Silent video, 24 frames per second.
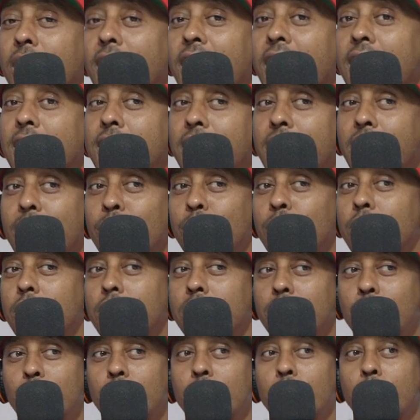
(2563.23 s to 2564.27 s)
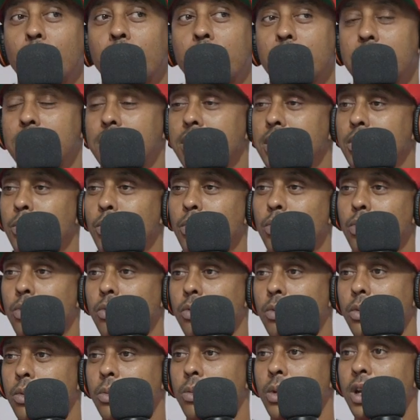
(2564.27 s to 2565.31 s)
we got together, and you know, because
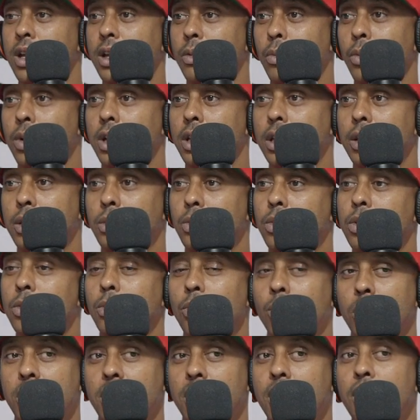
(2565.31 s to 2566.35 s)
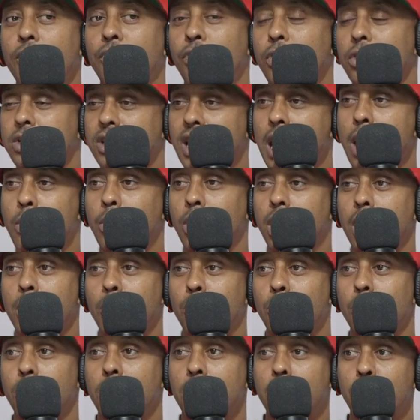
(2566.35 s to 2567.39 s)
when when when he first got with
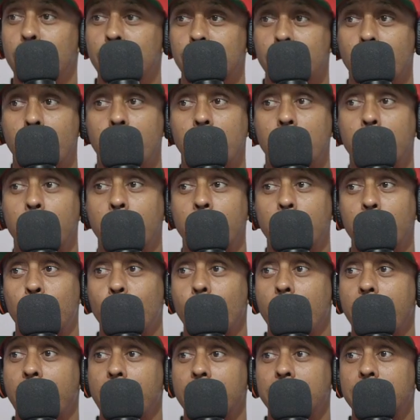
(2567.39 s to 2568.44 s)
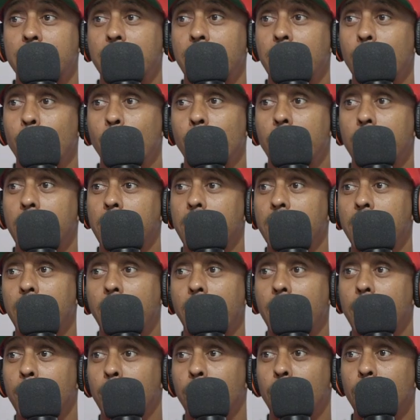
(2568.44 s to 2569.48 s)
April, he was all up April ass. He ain't want to
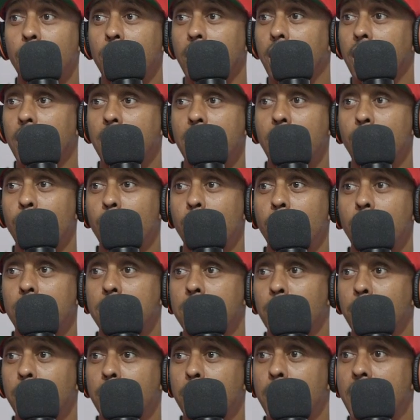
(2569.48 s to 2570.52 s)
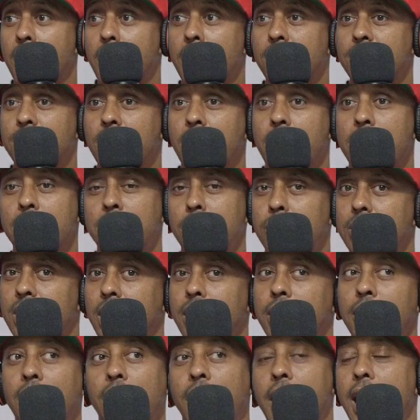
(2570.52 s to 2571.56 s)
leave April. He ain't never wanted to be by her side. She was
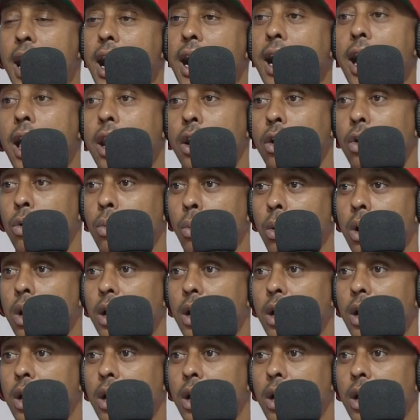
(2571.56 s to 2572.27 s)
like, "Nigga, I gotta go to